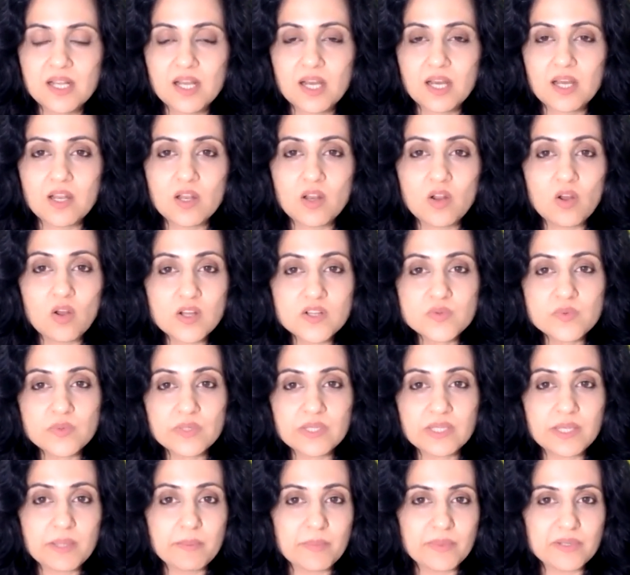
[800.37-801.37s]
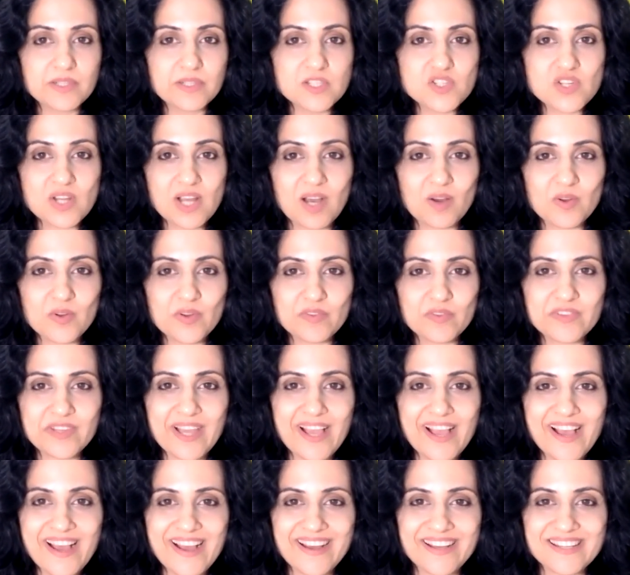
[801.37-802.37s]
A lot will emerge out of
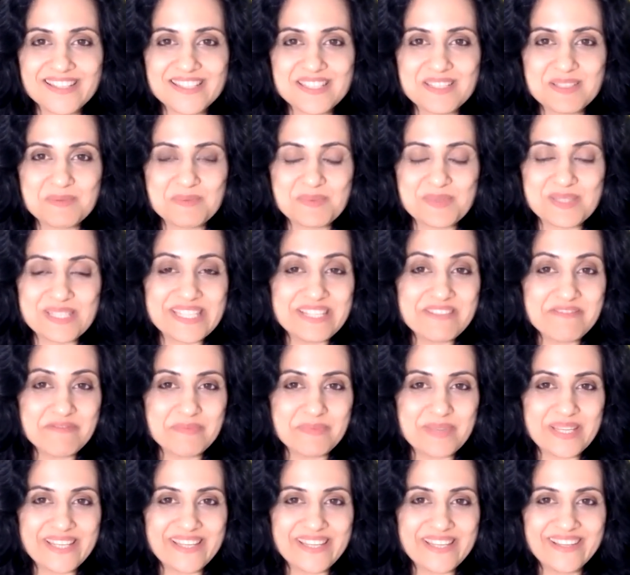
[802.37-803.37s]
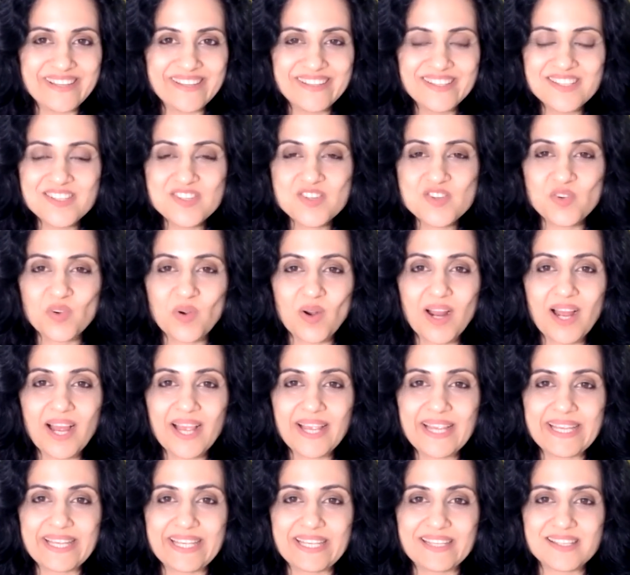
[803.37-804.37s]
that. Believe me,
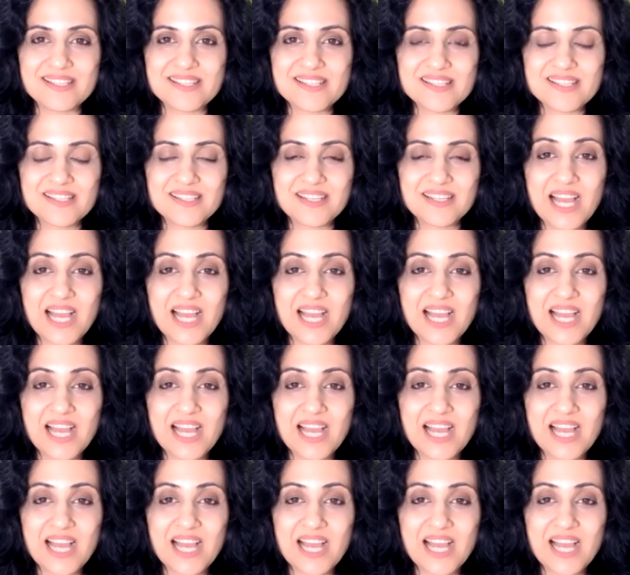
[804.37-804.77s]
try it.